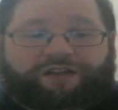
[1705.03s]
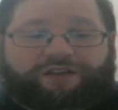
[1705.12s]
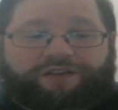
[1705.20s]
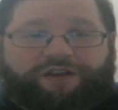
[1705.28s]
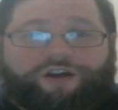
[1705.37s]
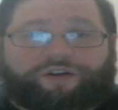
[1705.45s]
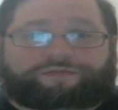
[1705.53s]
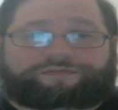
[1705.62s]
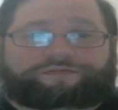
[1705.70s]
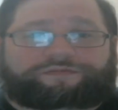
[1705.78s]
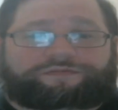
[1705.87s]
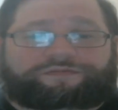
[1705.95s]
So,
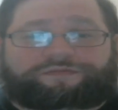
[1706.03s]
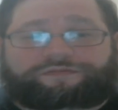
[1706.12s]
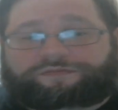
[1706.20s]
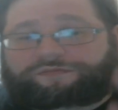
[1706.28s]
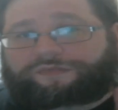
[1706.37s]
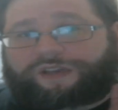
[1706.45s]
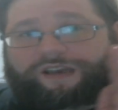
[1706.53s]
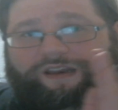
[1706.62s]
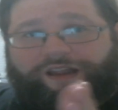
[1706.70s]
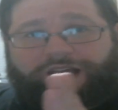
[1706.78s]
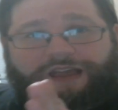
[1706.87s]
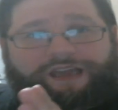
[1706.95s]

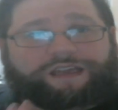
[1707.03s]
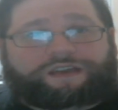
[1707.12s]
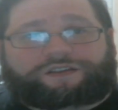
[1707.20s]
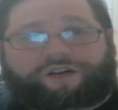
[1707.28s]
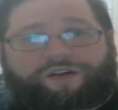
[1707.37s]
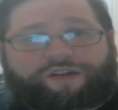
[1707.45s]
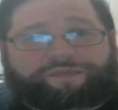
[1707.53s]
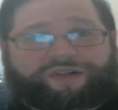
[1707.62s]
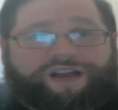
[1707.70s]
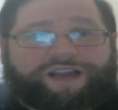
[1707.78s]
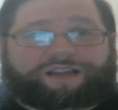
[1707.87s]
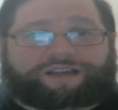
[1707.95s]
8 is on the
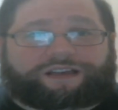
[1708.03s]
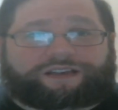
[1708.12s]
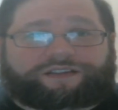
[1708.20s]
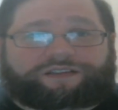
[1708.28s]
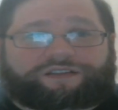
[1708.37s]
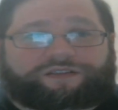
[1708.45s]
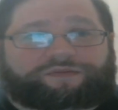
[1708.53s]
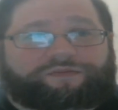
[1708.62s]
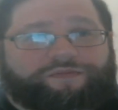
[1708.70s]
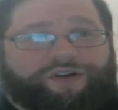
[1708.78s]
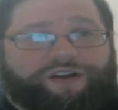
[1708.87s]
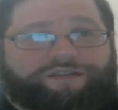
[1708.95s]
playlist,
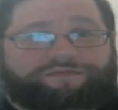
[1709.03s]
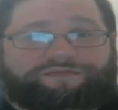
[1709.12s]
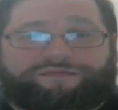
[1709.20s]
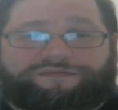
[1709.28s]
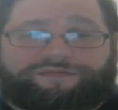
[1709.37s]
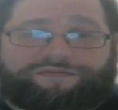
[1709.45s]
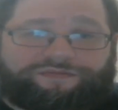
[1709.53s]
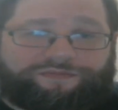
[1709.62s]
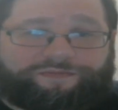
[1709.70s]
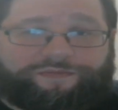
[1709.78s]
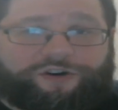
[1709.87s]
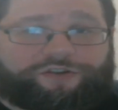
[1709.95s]
but
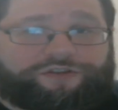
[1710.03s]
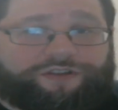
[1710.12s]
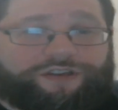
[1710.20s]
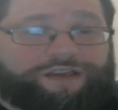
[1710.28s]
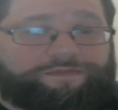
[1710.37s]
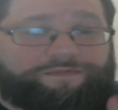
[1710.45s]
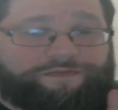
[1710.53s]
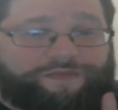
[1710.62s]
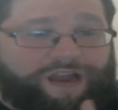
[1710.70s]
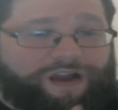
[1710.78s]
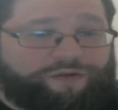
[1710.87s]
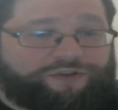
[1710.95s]
personally,
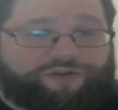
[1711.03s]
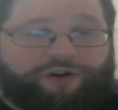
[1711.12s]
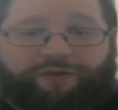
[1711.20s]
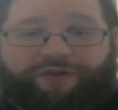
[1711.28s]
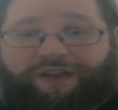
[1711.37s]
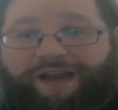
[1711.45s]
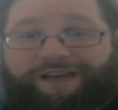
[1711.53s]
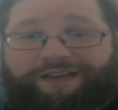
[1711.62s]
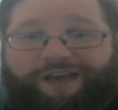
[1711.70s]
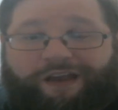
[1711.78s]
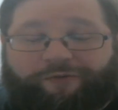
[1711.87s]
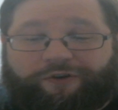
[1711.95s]
I would start with the
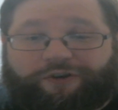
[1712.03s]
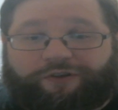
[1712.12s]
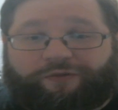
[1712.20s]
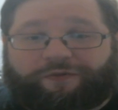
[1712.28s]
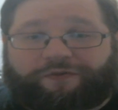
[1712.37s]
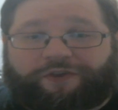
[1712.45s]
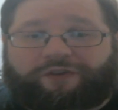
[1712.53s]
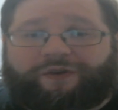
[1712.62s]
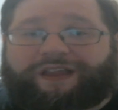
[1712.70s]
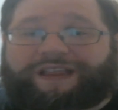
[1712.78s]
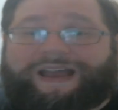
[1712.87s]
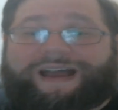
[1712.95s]
last game we're going to review,
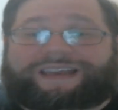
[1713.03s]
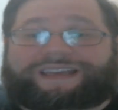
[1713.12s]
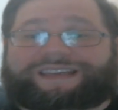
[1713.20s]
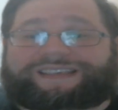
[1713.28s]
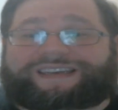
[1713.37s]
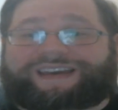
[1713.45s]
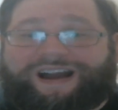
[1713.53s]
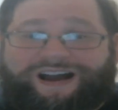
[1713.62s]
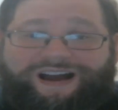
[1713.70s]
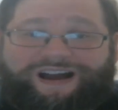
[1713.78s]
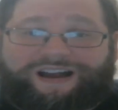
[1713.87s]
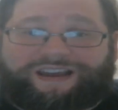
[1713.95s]
and that is
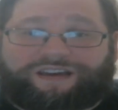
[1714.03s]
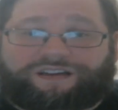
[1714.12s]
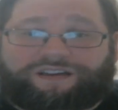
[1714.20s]
9.